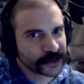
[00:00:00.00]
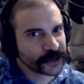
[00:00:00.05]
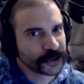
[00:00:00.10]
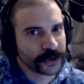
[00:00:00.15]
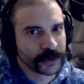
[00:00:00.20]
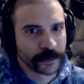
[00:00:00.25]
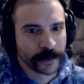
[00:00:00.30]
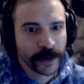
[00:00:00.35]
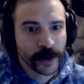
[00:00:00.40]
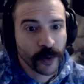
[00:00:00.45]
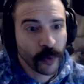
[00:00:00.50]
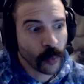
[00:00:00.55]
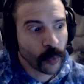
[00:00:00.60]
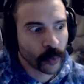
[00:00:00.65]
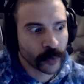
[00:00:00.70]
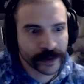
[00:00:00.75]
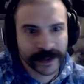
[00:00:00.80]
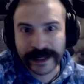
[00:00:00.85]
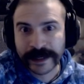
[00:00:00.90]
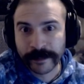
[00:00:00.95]
too,
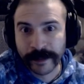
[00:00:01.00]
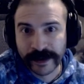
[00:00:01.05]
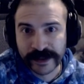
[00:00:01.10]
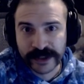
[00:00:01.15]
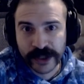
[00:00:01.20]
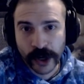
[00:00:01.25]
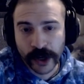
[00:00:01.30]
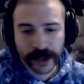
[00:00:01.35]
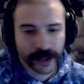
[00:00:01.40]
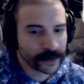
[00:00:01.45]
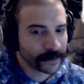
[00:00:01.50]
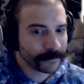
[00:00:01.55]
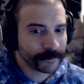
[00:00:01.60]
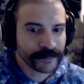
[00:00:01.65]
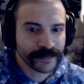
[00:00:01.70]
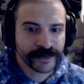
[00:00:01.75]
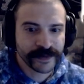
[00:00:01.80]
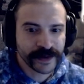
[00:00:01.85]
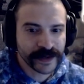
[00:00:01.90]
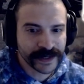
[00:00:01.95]
or keep on target.
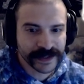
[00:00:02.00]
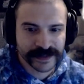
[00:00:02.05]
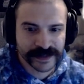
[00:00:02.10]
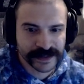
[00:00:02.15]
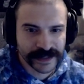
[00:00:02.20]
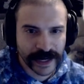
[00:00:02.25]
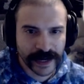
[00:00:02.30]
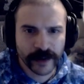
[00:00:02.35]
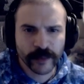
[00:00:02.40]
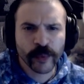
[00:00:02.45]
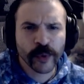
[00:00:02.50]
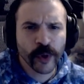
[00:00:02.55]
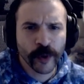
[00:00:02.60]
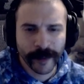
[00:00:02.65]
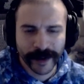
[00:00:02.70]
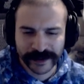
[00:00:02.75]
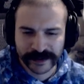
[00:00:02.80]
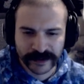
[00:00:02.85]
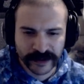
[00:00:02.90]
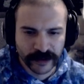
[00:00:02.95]
Insane. And we'll go
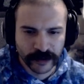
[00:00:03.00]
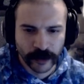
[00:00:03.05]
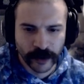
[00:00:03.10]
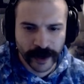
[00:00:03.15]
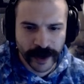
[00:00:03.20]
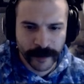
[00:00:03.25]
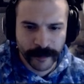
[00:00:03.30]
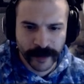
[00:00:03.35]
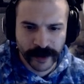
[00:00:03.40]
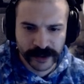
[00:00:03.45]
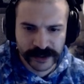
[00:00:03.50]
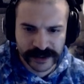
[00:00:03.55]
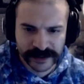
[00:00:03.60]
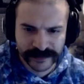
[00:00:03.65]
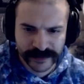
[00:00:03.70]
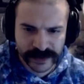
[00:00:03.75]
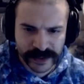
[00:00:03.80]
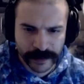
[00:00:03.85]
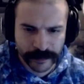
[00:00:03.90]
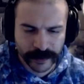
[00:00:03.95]
back to Kalari. I apologize
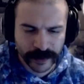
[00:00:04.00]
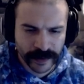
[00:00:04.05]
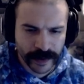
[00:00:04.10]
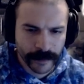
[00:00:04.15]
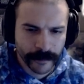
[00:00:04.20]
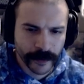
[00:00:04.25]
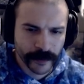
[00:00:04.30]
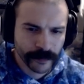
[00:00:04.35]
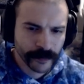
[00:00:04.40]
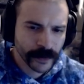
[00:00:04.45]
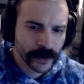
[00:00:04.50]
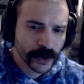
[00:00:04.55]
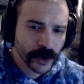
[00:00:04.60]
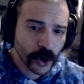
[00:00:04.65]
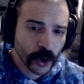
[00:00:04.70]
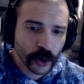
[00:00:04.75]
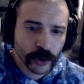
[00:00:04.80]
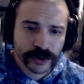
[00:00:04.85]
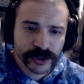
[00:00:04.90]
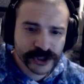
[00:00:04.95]
for skipping that one.
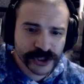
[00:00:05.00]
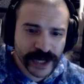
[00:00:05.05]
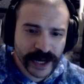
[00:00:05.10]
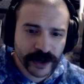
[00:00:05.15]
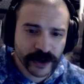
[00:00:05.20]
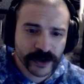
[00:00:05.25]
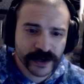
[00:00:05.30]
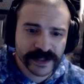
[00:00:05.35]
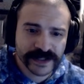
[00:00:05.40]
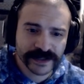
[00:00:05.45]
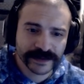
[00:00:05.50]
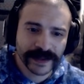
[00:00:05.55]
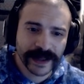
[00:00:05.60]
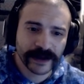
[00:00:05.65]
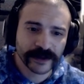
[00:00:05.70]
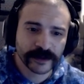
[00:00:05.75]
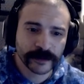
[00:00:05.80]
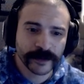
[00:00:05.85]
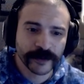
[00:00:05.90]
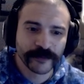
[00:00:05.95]
Earth Shatter is
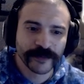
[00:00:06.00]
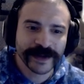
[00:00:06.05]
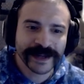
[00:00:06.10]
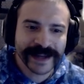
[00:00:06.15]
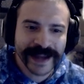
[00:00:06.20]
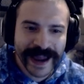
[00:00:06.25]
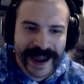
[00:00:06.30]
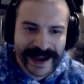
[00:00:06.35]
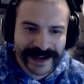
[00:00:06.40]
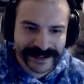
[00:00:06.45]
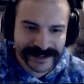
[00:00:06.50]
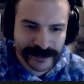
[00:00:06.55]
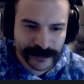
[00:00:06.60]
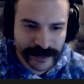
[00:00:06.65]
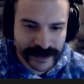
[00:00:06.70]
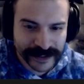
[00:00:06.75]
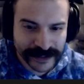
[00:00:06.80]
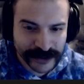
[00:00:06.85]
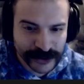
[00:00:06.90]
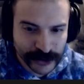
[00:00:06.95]
allowed to be recast
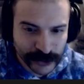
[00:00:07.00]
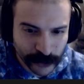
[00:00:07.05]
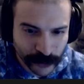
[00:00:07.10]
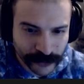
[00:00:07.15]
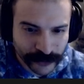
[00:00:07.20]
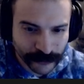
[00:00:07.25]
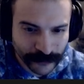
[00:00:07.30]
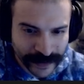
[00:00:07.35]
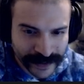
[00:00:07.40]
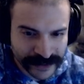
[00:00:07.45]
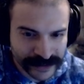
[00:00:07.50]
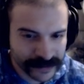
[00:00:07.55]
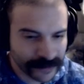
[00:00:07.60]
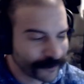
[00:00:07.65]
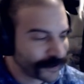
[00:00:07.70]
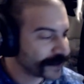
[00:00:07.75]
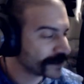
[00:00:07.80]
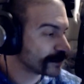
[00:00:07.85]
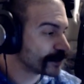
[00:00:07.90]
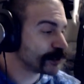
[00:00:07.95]
with a short duration of
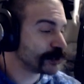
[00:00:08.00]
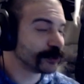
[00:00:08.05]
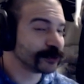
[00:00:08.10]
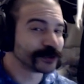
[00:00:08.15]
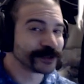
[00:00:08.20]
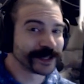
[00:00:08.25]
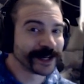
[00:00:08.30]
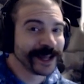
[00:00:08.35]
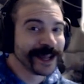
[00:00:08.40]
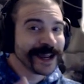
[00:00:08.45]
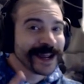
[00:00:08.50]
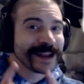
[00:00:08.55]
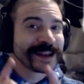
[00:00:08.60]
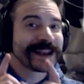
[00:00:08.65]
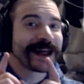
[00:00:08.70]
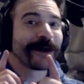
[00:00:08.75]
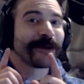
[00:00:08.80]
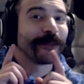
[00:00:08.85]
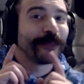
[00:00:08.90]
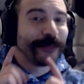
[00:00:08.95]
execution.
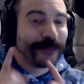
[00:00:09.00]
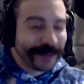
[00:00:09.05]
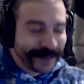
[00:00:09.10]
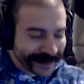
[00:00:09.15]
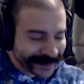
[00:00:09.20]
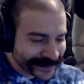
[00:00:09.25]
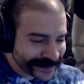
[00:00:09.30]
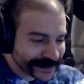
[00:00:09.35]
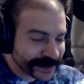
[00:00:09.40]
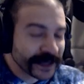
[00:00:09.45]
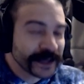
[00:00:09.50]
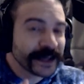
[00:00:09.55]
Now, this